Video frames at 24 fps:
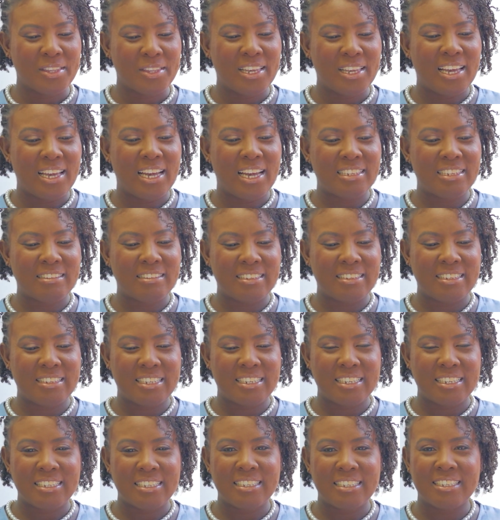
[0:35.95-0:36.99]
And
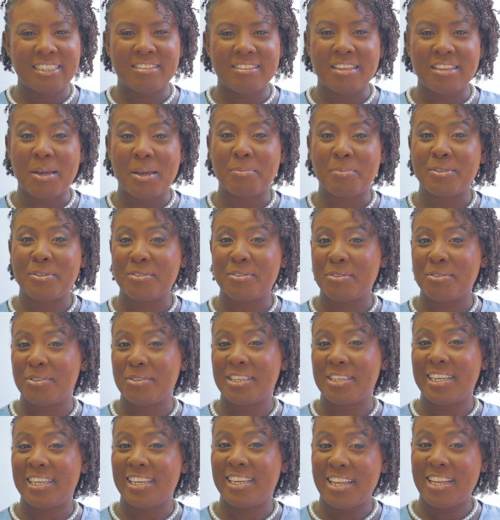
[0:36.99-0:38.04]
today it's episode
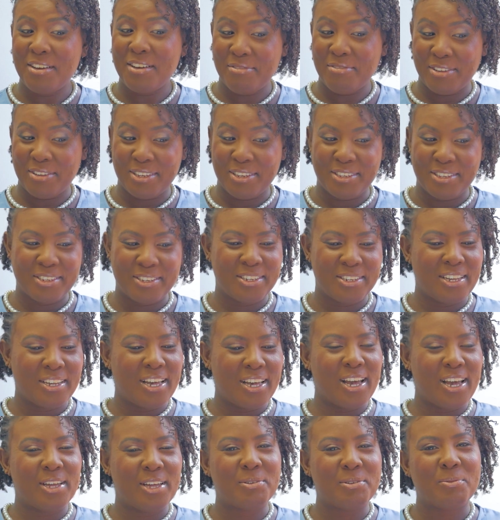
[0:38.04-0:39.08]
11,
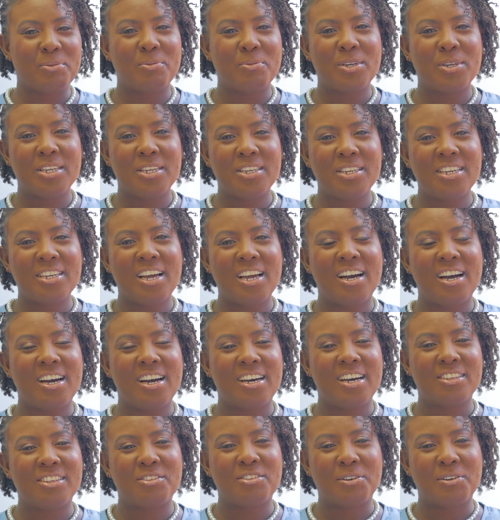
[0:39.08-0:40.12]
and we
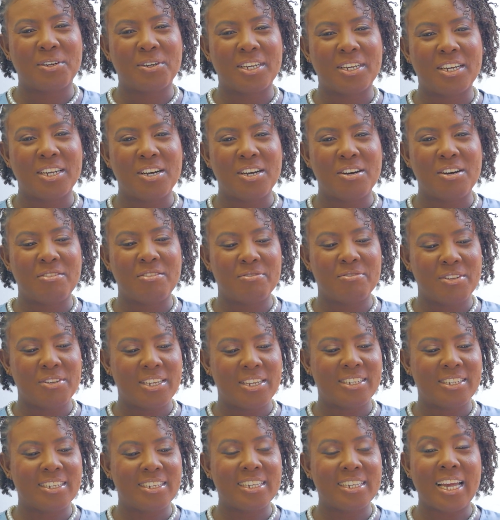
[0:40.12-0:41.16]
are talking of
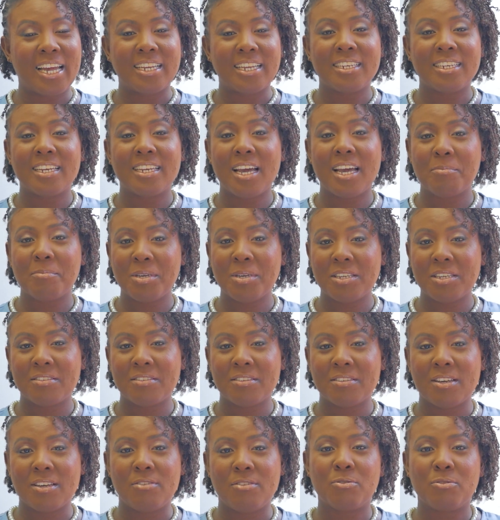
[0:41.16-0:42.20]
the dynamics
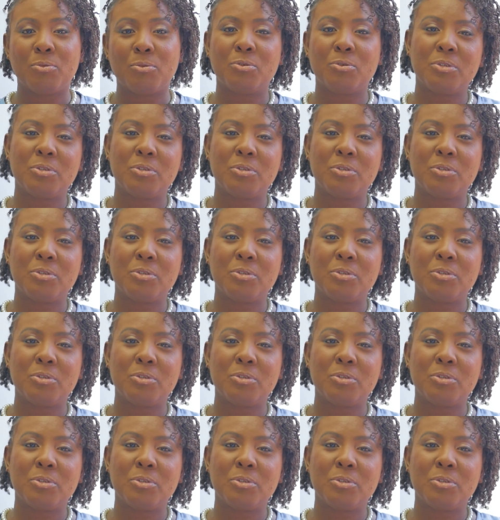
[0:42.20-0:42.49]
of wound